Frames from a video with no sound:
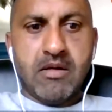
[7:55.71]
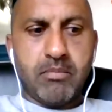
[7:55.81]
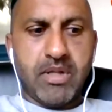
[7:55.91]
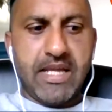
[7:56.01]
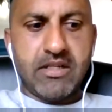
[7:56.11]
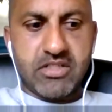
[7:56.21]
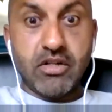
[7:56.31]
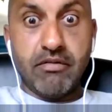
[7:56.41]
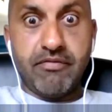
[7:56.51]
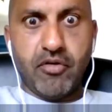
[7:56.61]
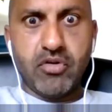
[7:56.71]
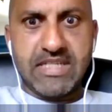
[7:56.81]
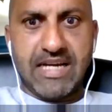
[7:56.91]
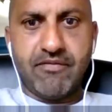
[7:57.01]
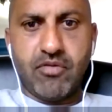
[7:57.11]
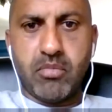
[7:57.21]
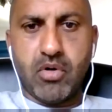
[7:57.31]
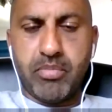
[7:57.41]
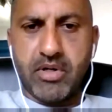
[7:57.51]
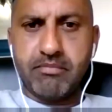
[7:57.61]
playing still full-time
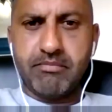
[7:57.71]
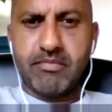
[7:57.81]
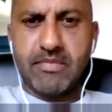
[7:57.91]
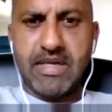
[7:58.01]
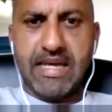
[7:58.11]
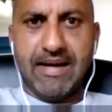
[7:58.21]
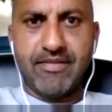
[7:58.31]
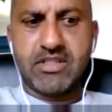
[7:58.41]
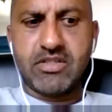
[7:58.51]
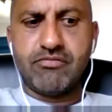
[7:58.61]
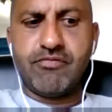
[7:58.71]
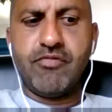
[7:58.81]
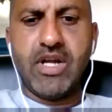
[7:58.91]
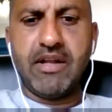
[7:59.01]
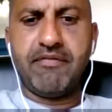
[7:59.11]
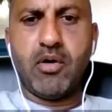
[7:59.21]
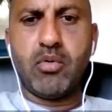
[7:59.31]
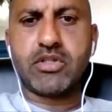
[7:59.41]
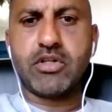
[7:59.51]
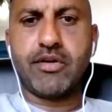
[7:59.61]
football, but having to really
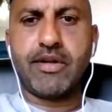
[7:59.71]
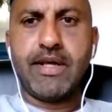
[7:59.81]
focus on